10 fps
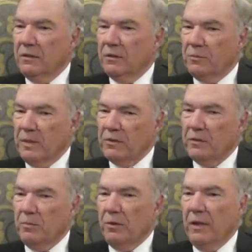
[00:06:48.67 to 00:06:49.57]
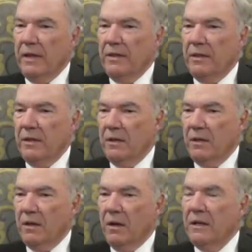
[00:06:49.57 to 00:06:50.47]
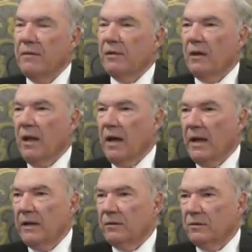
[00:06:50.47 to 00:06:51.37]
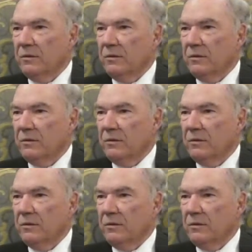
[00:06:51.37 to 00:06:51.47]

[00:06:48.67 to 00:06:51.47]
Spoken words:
especially play the uneven lies.